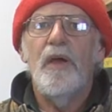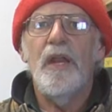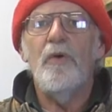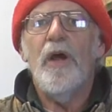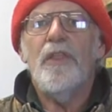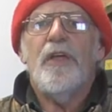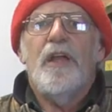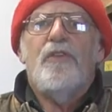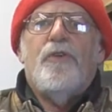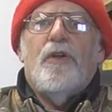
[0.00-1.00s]
Anyway,
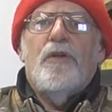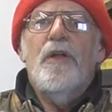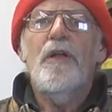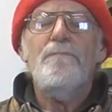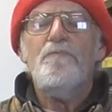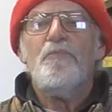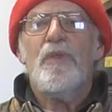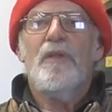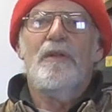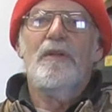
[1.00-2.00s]
thanks for
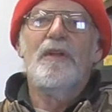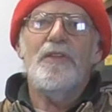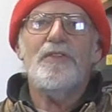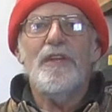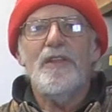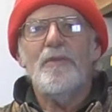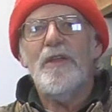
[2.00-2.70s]
listening